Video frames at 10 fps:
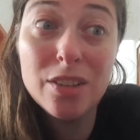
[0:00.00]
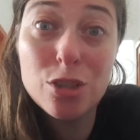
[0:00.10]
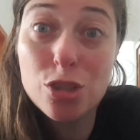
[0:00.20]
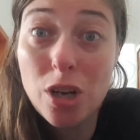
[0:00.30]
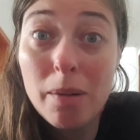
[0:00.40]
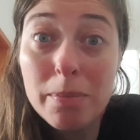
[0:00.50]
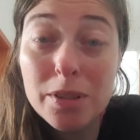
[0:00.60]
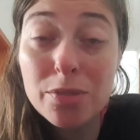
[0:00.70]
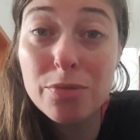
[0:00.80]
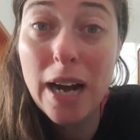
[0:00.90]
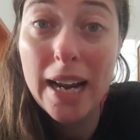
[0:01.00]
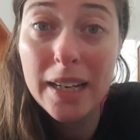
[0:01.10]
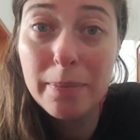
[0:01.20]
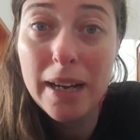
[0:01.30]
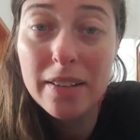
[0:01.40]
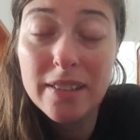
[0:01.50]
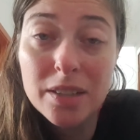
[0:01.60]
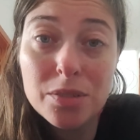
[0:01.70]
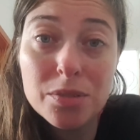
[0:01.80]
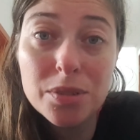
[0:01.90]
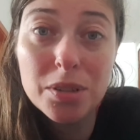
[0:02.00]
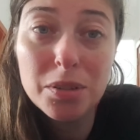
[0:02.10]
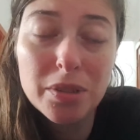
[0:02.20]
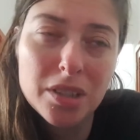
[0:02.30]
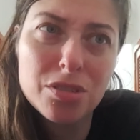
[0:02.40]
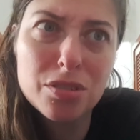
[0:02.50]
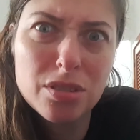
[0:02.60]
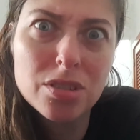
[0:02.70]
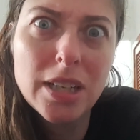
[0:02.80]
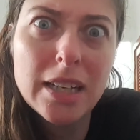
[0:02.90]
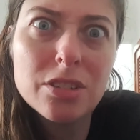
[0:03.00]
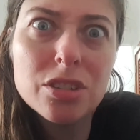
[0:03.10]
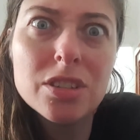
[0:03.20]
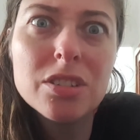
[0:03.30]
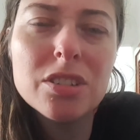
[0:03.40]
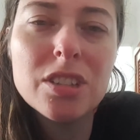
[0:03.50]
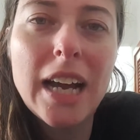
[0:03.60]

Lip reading: shop to rank better in Google or in search engines.